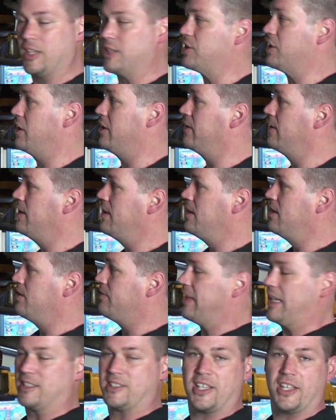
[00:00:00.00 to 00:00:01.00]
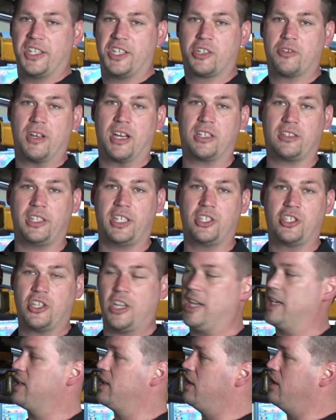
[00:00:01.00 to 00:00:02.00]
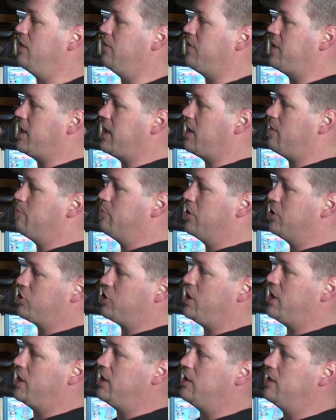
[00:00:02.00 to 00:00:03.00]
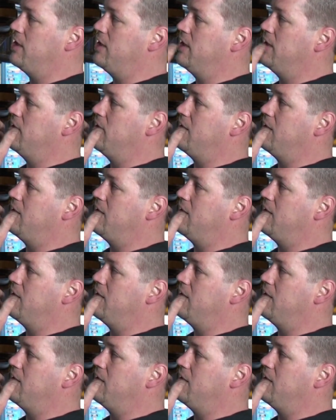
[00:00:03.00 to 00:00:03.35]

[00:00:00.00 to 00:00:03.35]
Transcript: So that's how you correctly check the bushing